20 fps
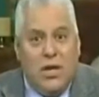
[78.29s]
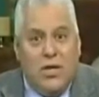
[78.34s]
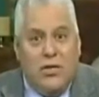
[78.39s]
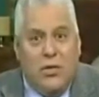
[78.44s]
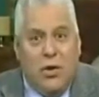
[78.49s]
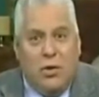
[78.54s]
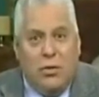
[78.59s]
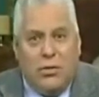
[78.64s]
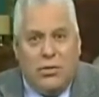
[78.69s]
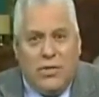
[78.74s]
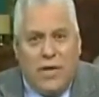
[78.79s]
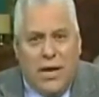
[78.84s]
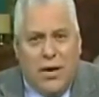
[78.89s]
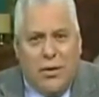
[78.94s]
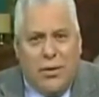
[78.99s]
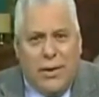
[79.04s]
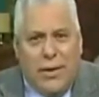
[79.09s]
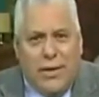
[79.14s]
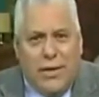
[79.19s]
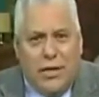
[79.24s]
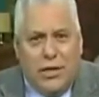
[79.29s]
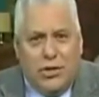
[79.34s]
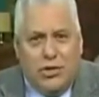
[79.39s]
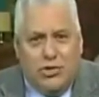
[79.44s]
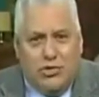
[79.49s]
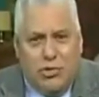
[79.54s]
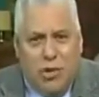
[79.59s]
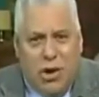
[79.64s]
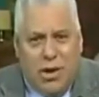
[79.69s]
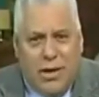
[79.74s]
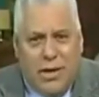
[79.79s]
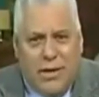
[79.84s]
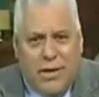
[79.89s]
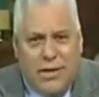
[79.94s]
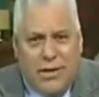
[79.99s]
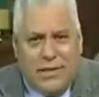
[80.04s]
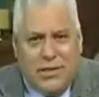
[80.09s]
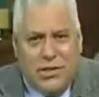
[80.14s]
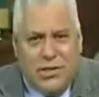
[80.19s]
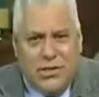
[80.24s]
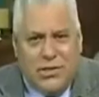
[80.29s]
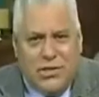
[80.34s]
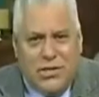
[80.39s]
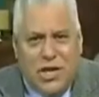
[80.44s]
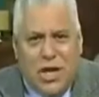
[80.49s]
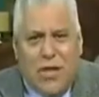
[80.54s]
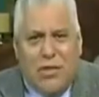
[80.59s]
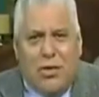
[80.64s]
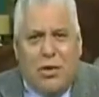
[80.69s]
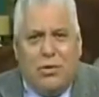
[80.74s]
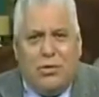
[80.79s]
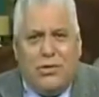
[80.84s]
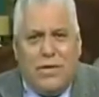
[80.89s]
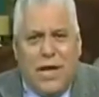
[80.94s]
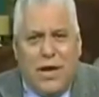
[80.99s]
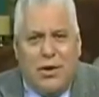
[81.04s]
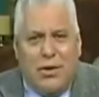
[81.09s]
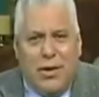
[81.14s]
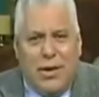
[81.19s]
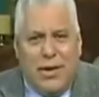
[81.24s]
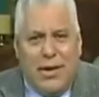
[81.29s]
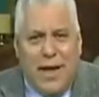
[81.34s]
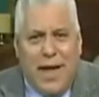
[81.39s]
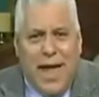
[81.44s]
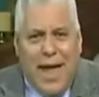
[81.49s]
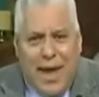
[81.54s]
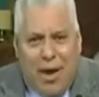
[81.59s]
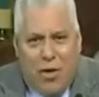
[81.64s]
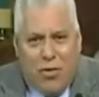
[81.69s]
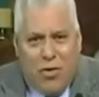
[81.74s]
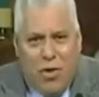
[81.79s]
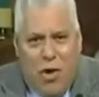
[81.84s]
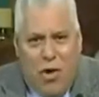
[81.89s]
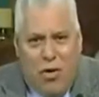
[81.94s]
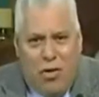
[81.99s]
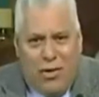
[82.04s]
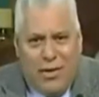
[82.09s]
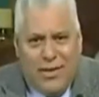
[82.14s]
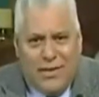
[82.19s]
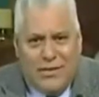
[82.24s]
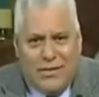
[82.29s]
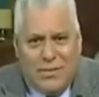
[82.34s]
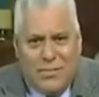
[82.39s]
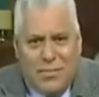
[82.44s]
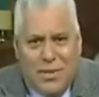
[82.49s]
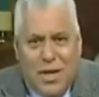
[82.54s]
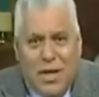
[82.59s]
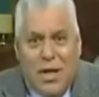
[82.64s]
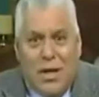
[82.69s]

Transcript: those that are in drug addictions, those that are in alcoholism,